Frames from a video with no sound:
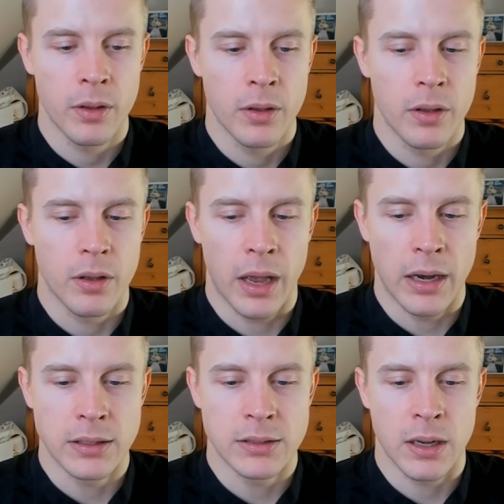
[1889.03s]

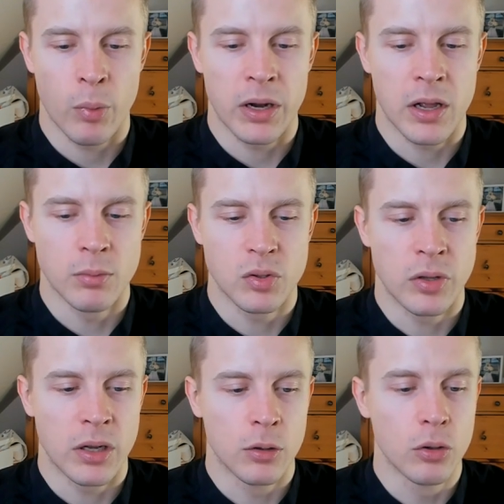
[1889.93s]
And uh, when it comes to
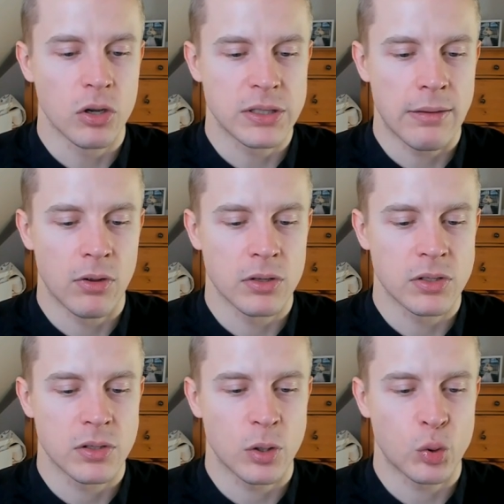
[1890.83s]
the glucose
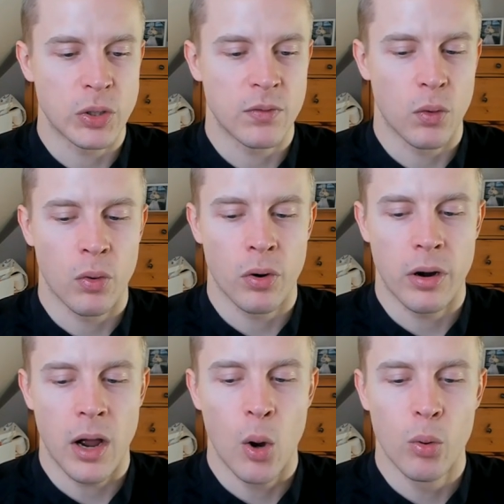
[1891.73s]
levels, the 24
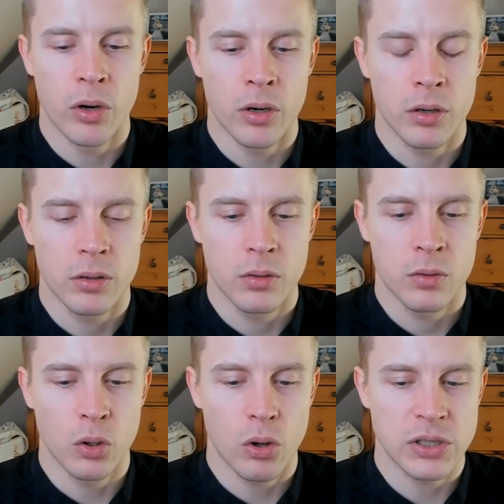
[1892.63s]
hour
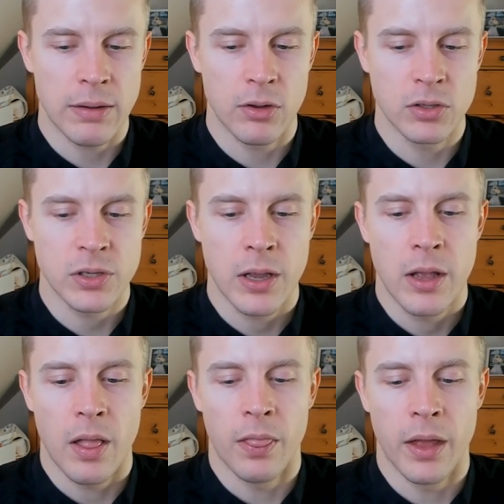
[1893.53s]
glucose levels,
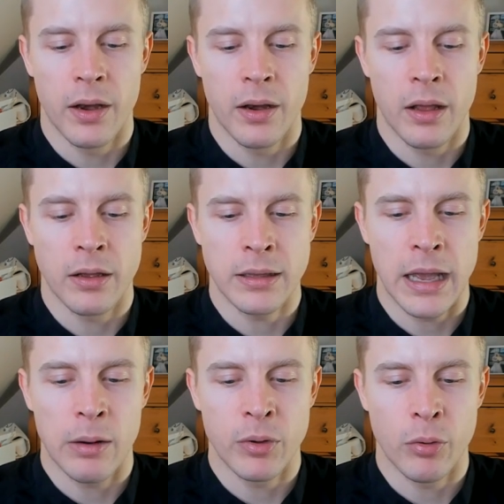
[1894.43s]
then uh,
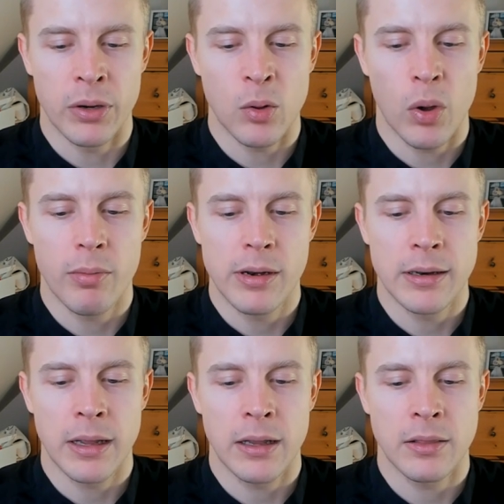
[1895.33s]
yeah, when you're eating one meal a
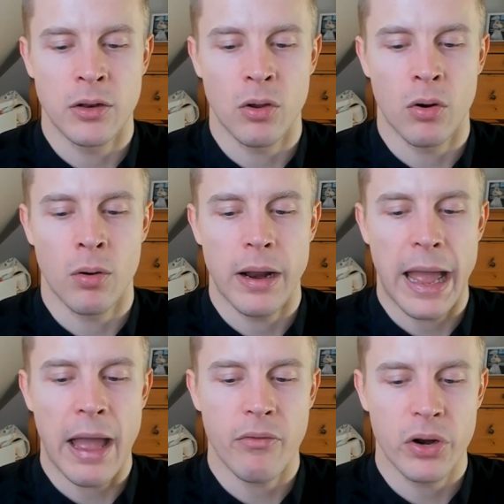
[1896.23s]
day, then your
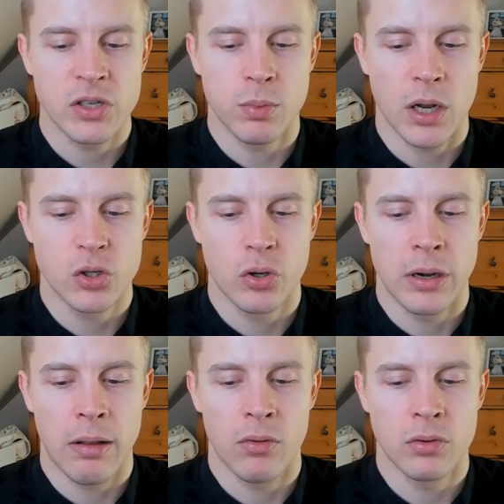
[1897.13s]
average blood sugar
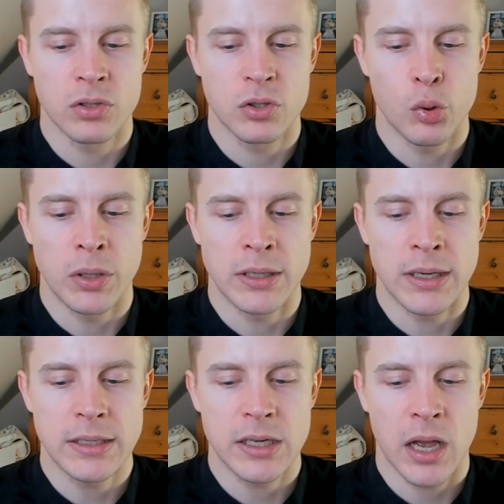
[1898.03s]
levels during the
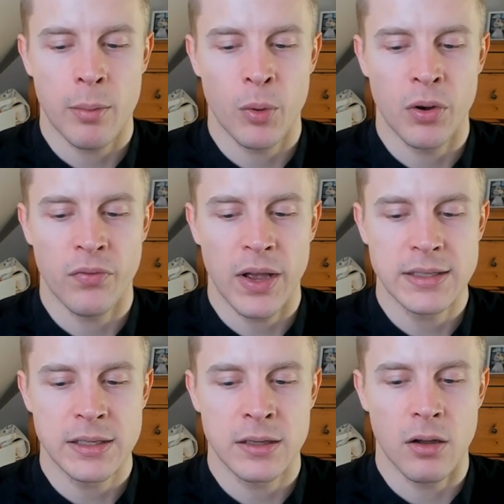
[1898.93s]
daytime when you're
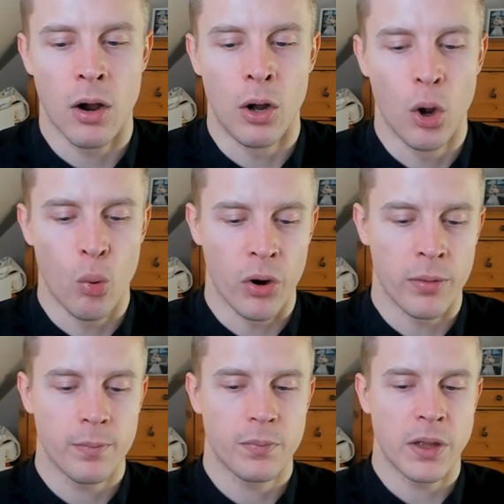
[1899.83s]
fasting are
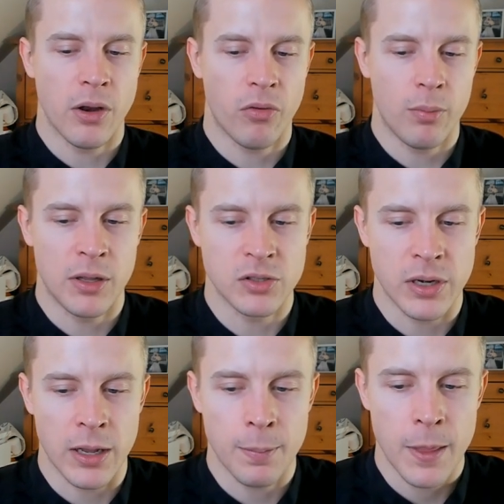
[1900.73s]
lower than the three meals a
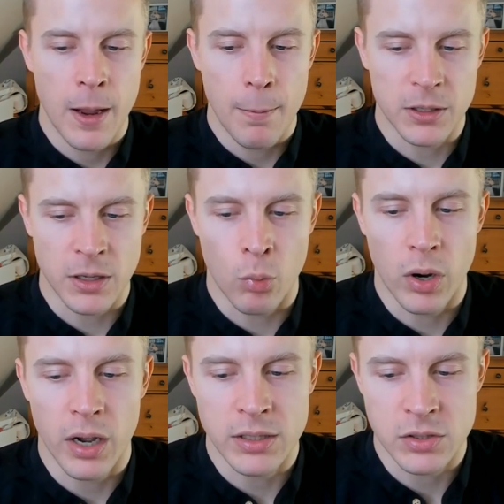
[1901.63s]
day, but they
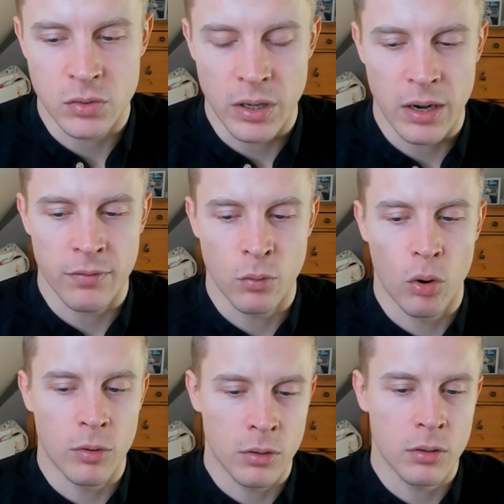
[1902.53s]
rise to kind of
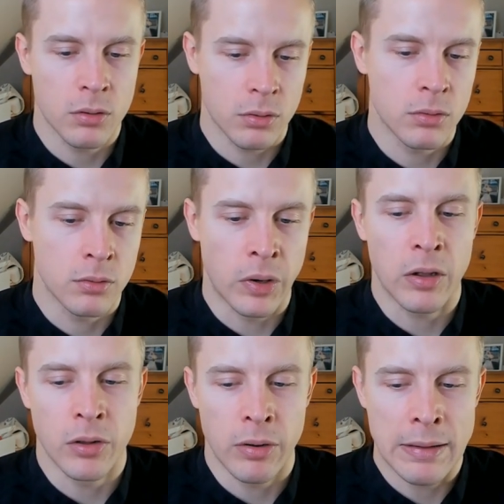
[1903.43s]
normal,
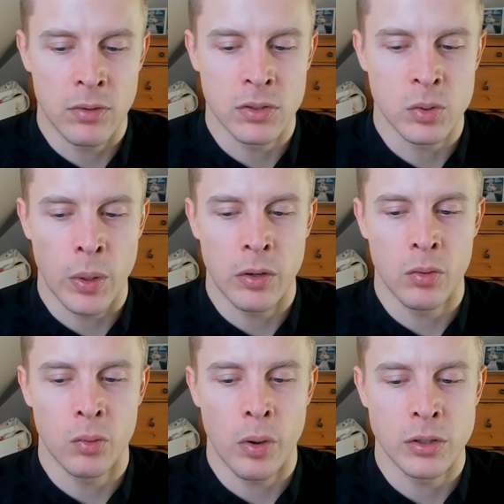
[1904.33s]
regular levels when
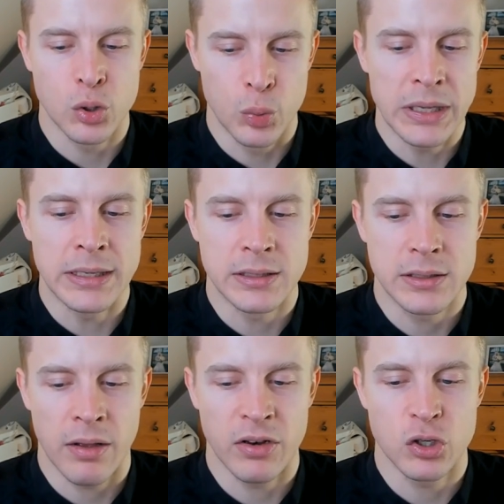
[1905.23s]
you uh, do eat
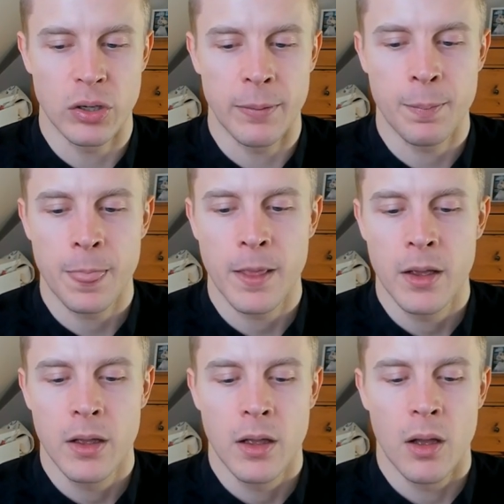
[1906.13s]
eventually.
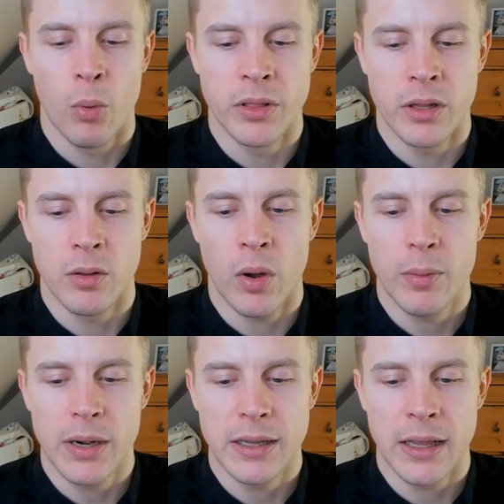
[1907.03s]
When the one
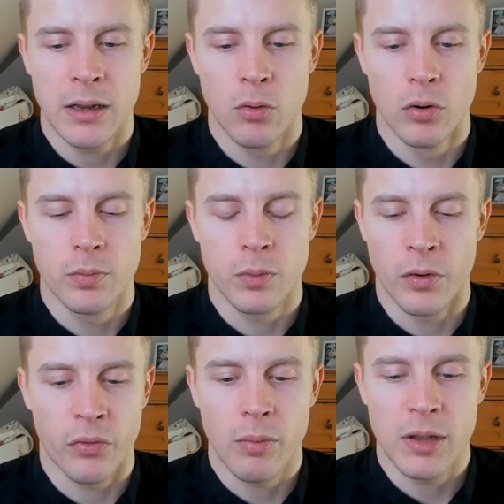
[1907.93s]
meal a day group or
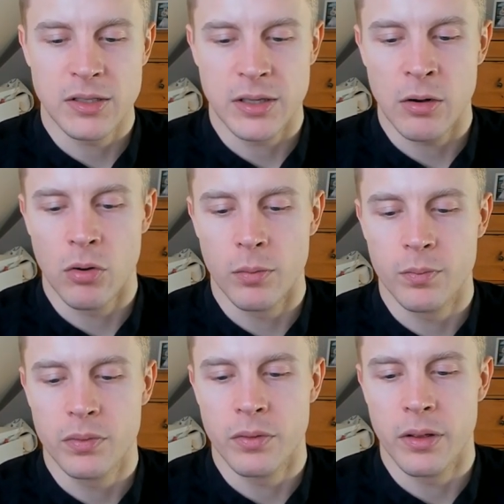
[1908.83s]
three meals a day group,
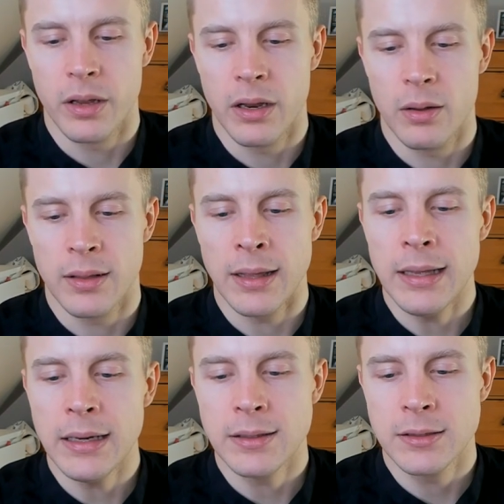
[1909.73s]
they, they
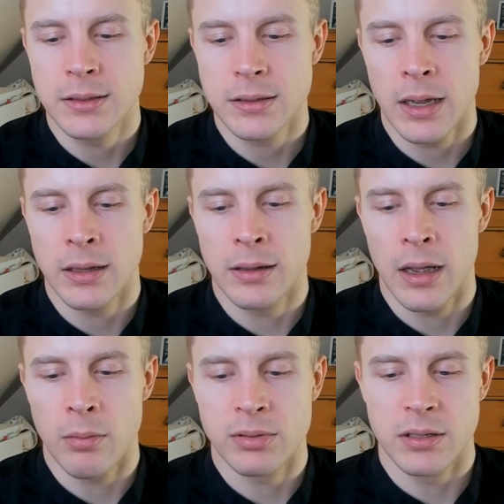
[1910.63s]
eat, and yeah,
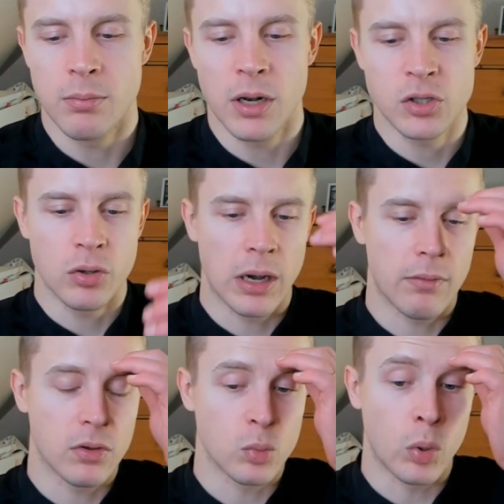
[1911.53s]
obviously the blood sugar
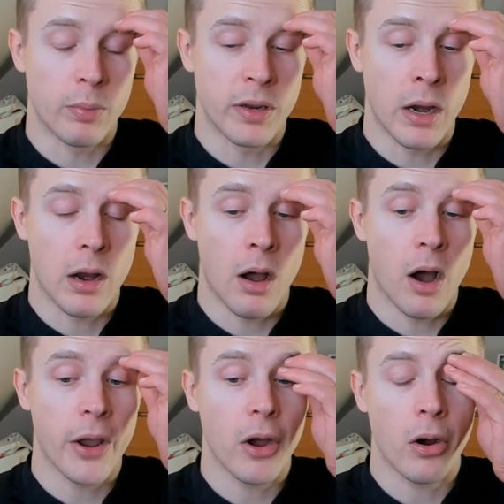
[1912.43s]
levels will be
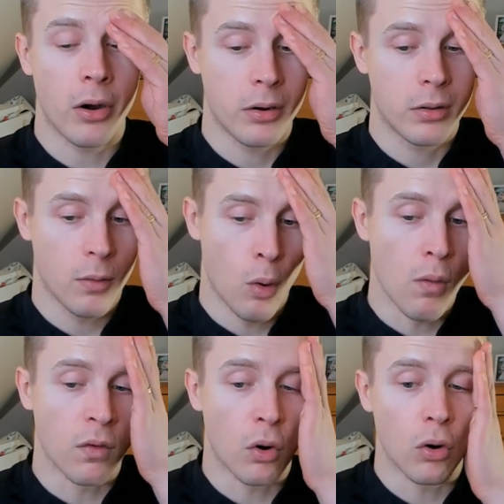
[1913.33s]
higher
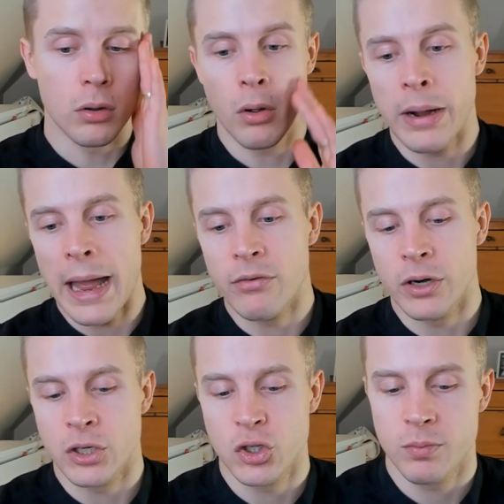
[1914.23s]
overall on
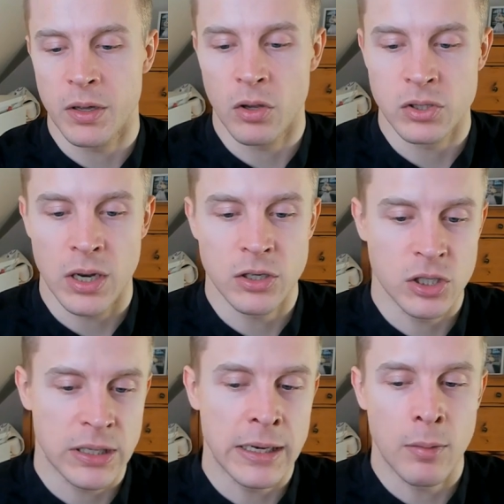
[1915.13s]
average because they're
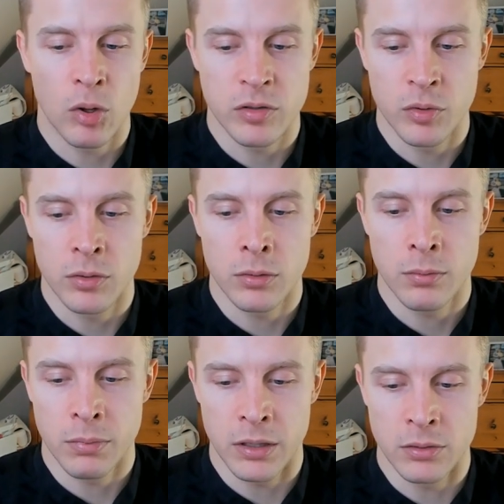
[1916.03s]
just eating multiple
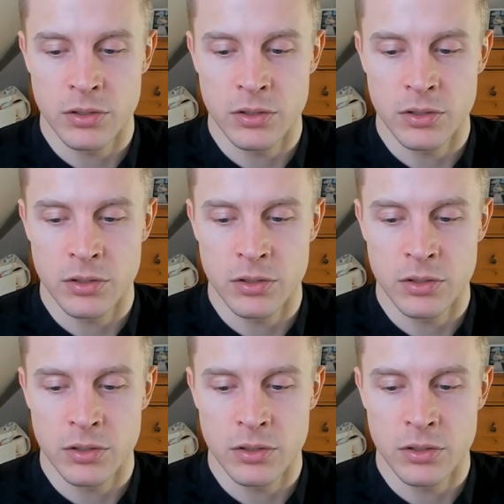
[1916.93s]
meals